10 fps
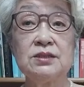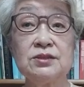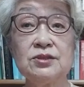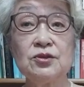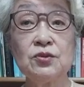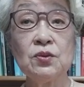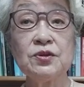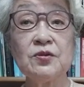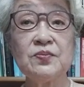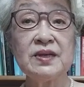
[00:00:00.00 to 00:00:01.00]
The role
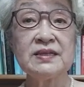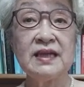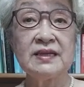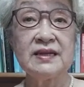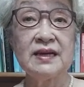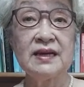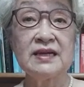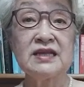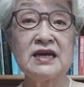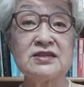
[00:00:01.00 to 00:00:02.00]
of big data
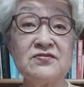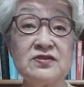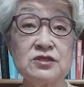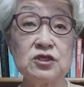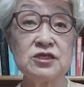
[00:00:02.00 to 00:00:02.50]
and artificial